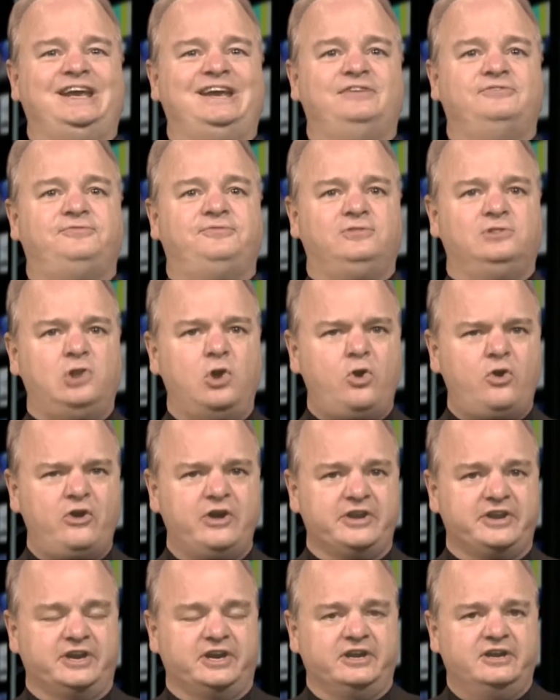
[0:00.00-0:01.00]
in
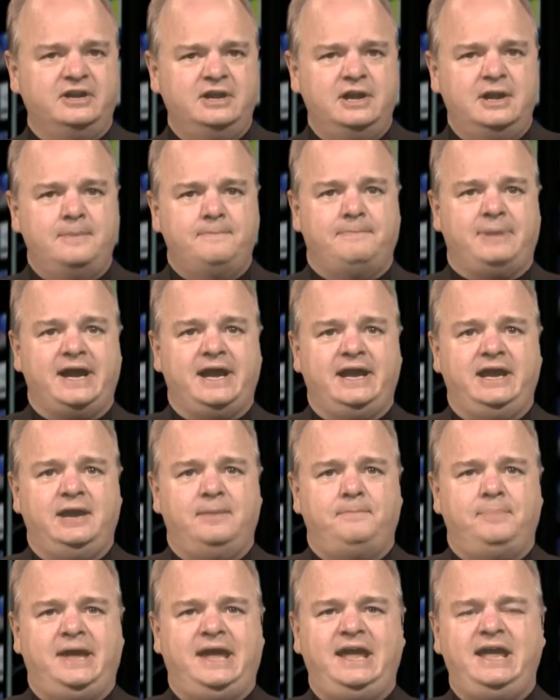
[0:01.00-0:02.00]
Florida
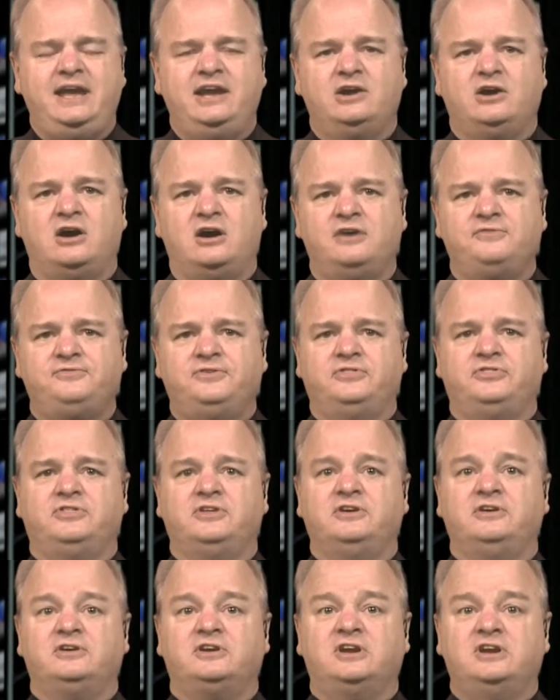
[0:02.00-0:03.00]
by paying off
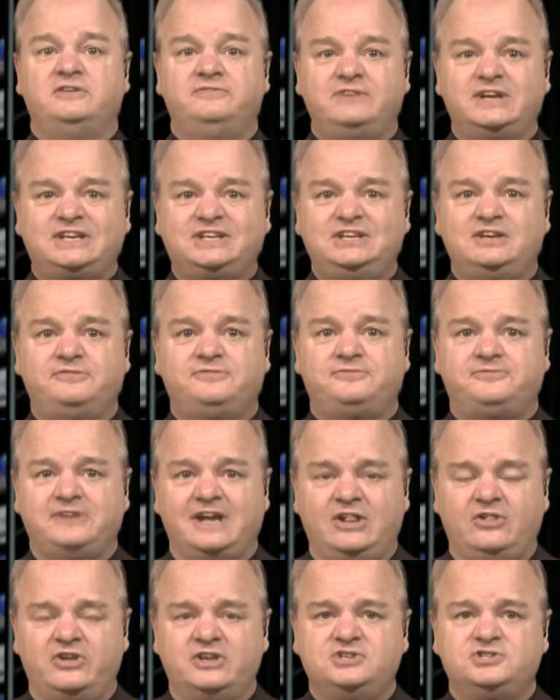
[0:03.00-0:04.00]
the convicted
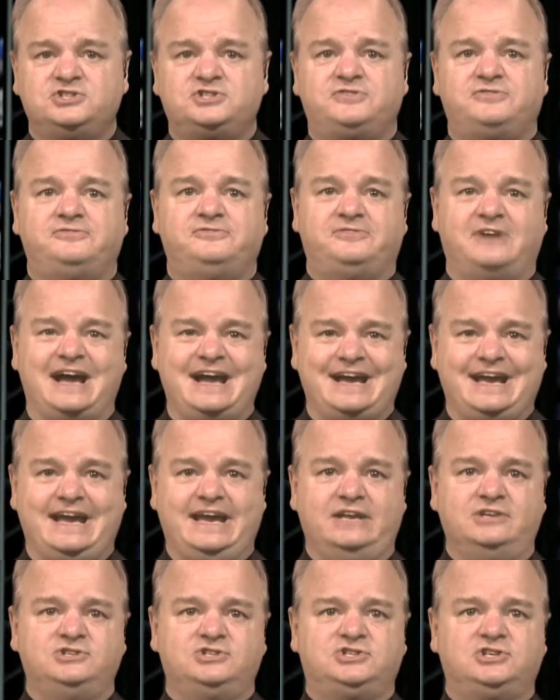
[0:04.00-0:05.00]
felons'
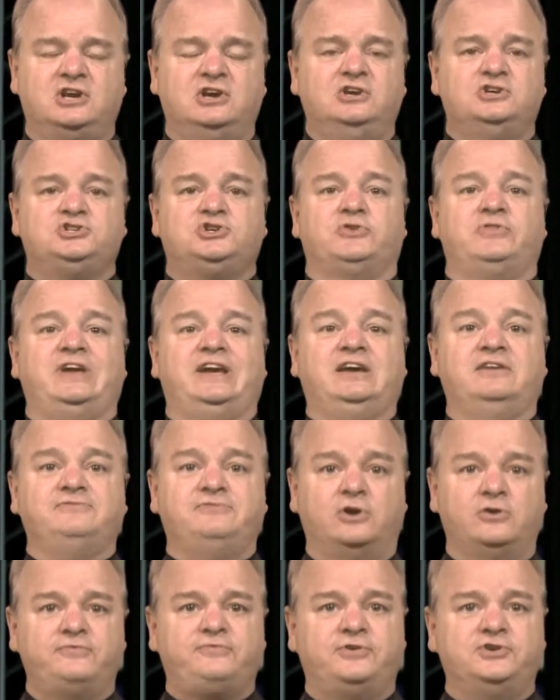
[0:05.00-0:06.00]
fines so they can
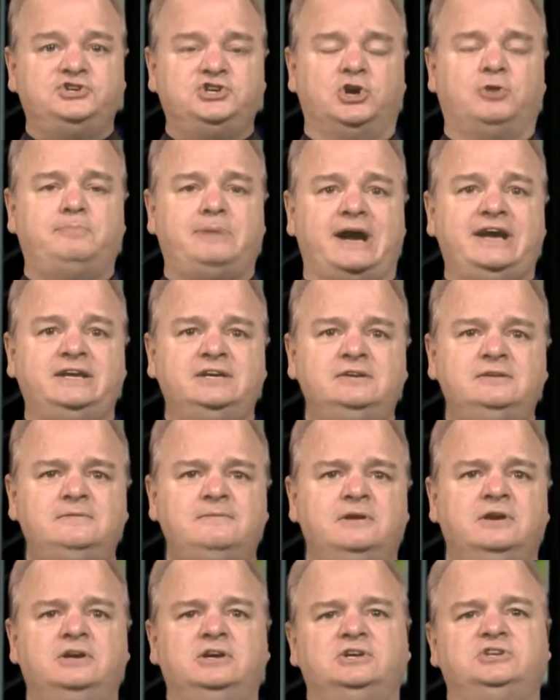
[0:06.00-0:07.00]
vote for Joe Biden.
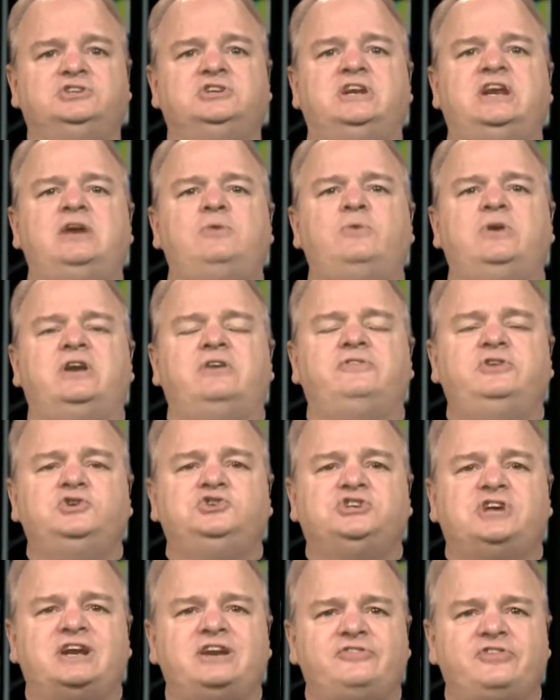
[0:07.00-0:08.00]
Today we
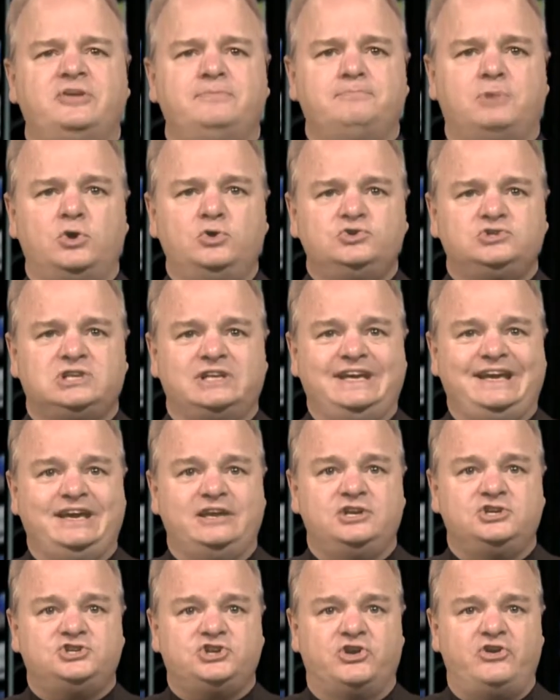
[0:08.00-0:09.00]
interview Jonathon
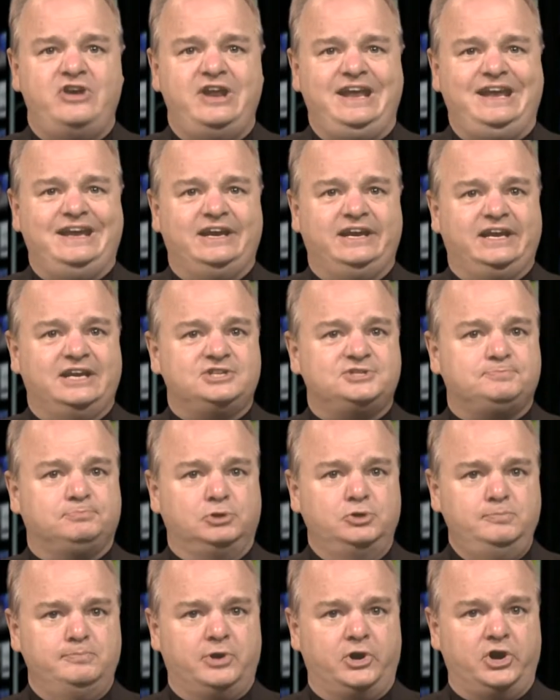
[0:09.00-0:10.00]
Moseley, an attorney against
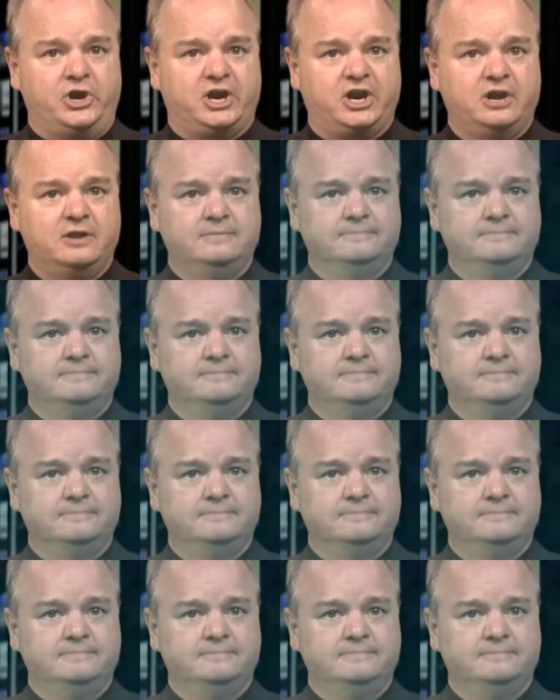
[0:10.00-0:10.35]
Bloomberg.